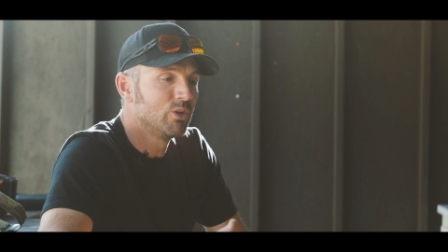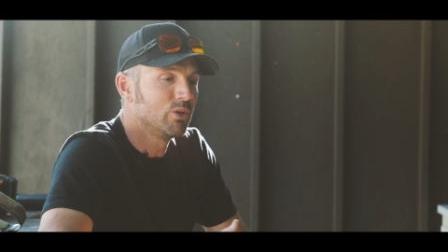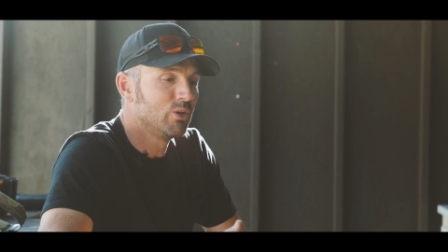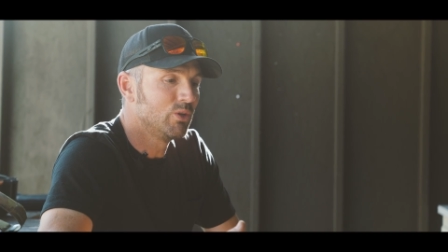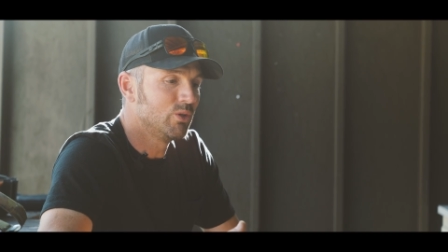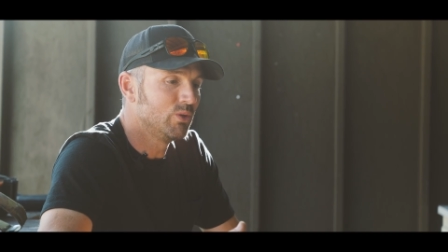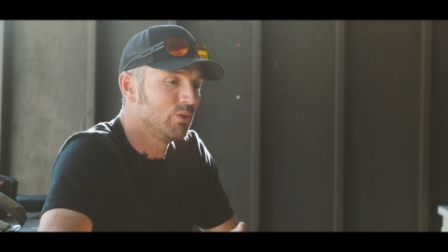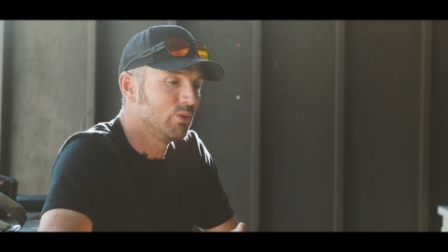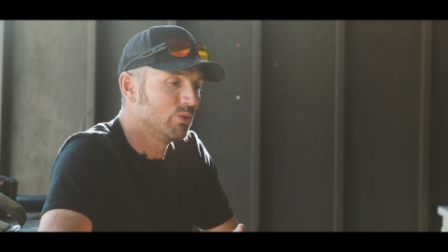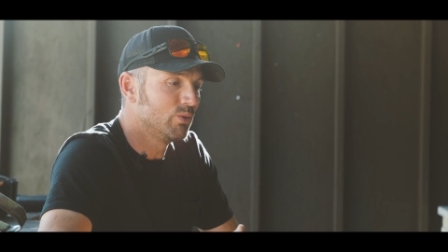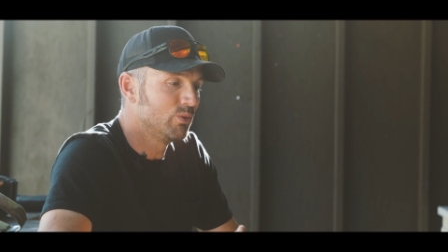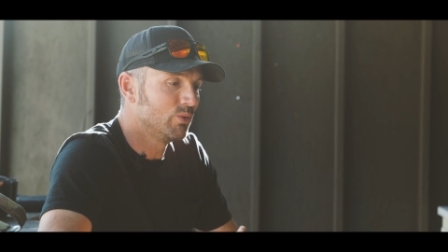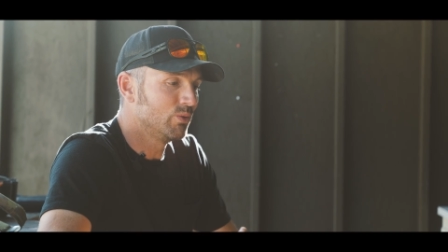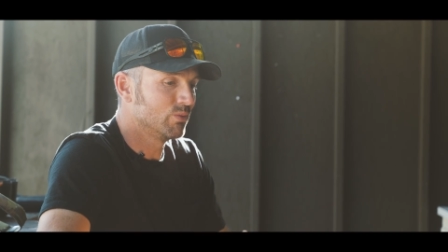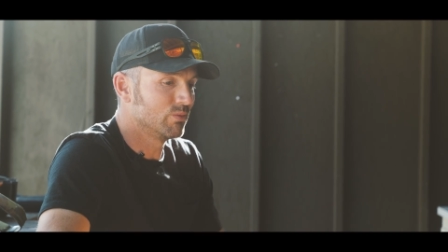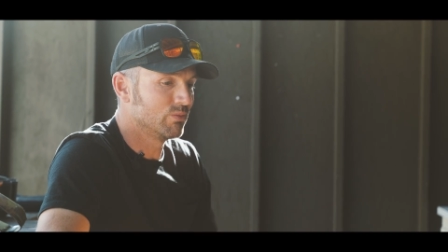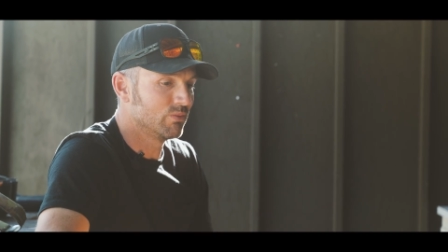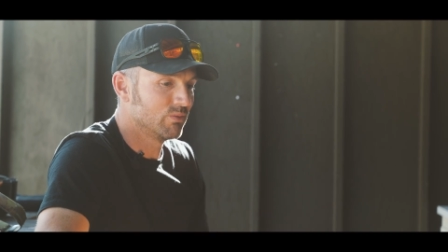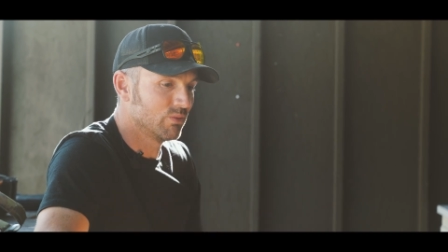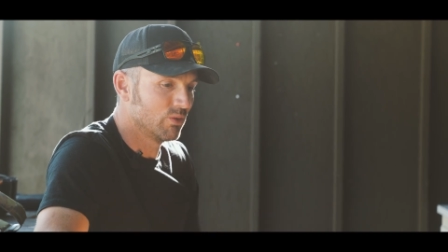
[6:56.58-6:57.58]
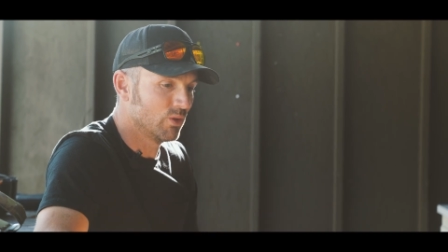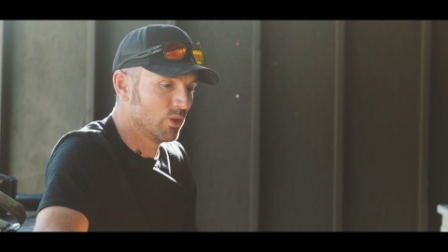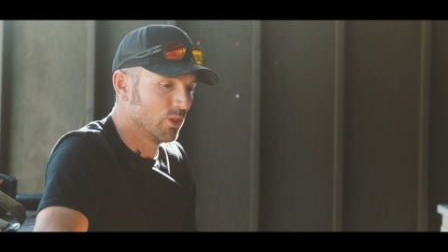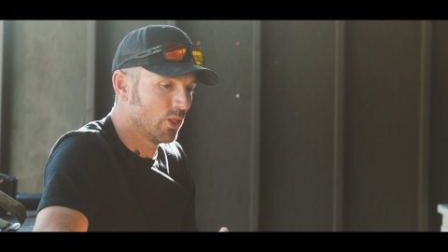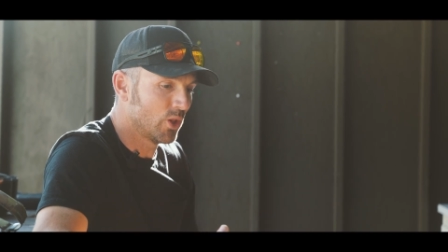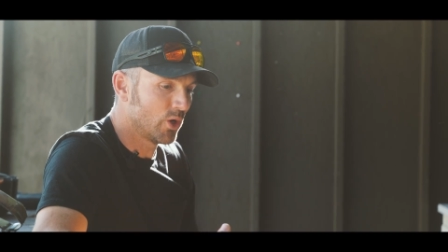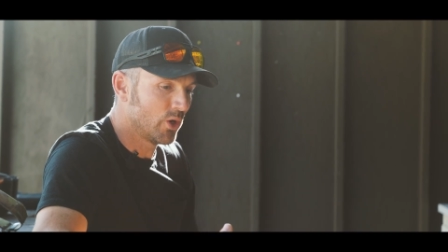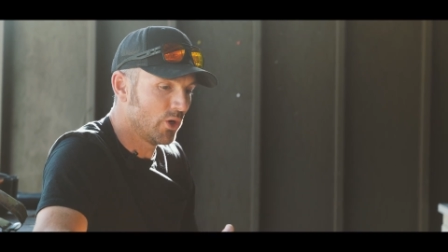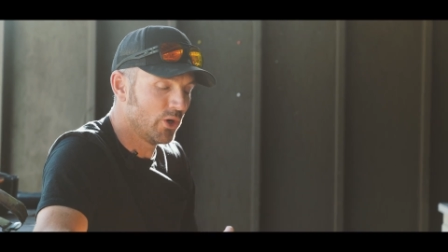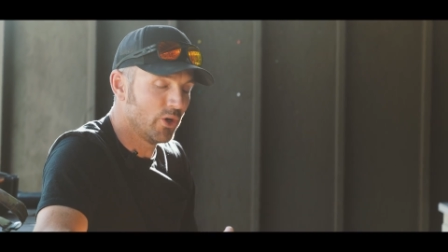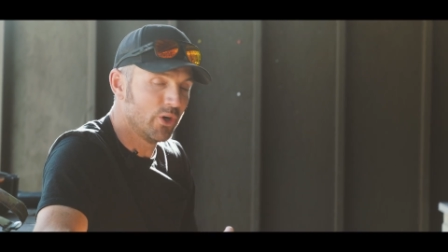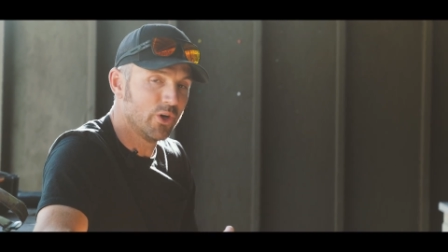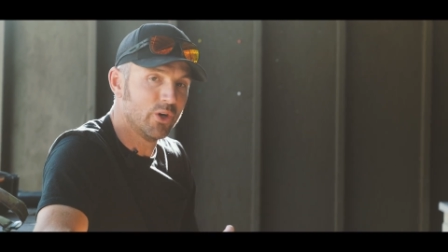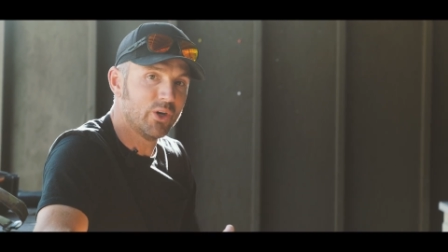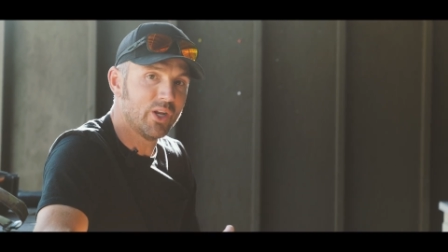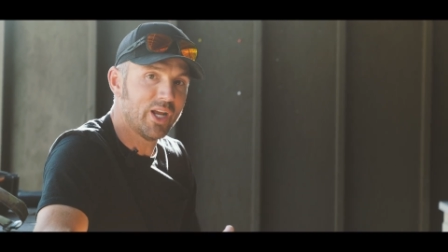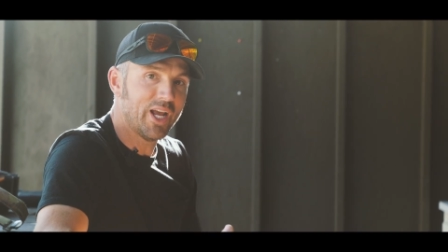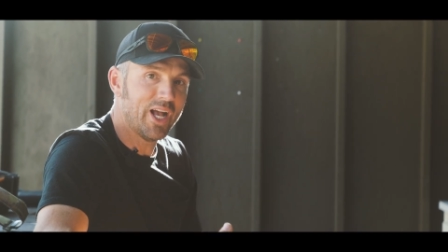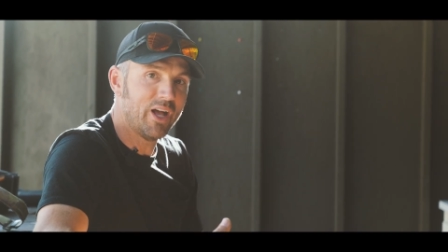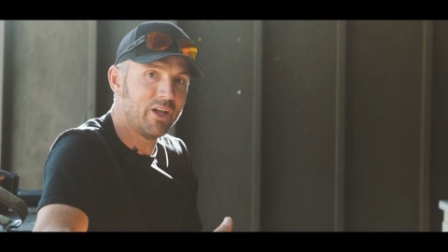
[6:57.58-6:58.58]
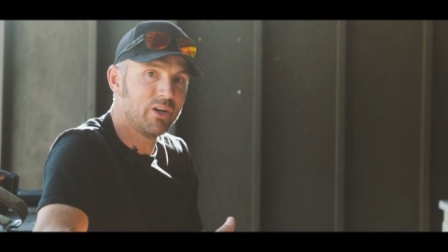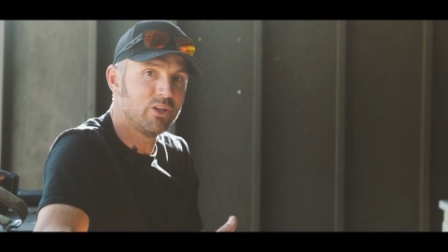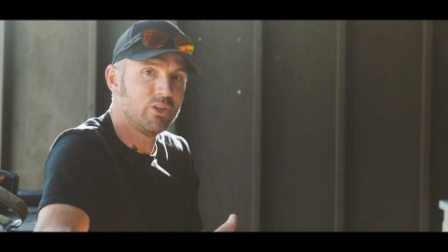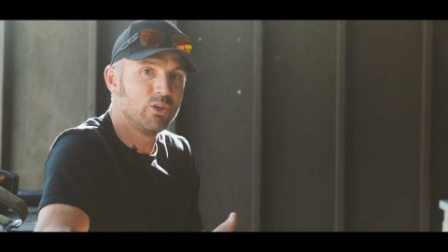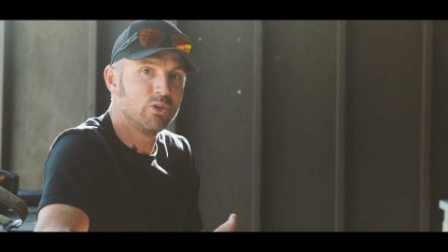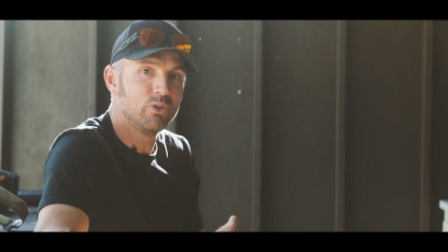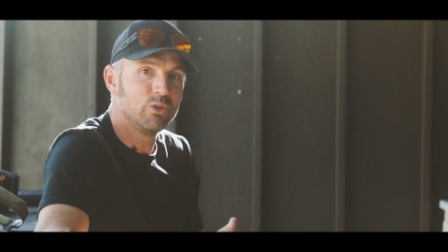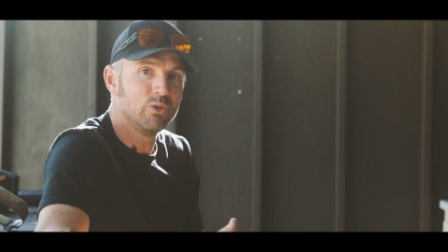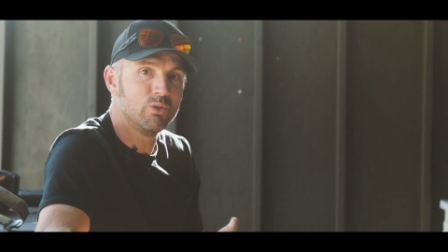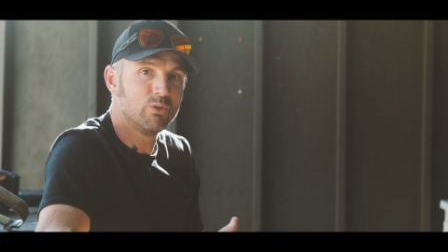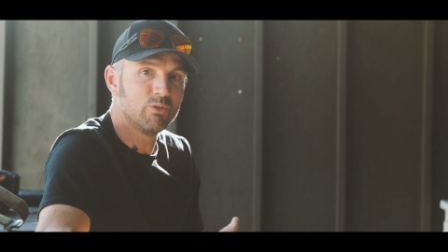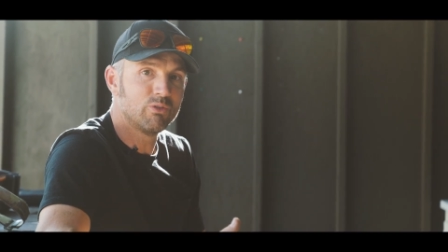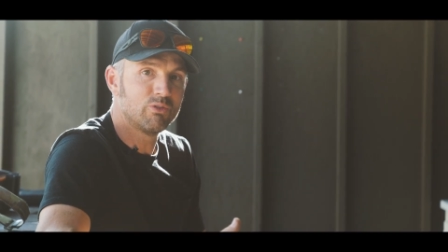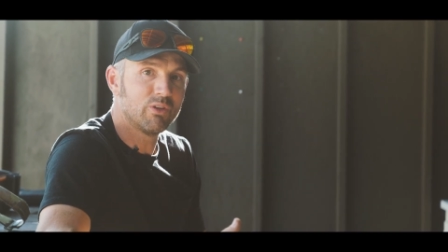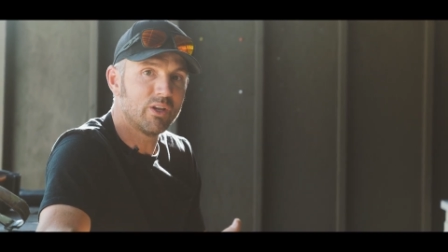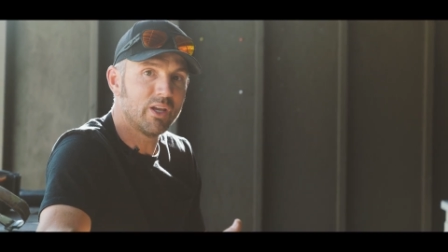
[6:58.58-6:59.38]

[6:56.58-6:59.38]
who learned how to use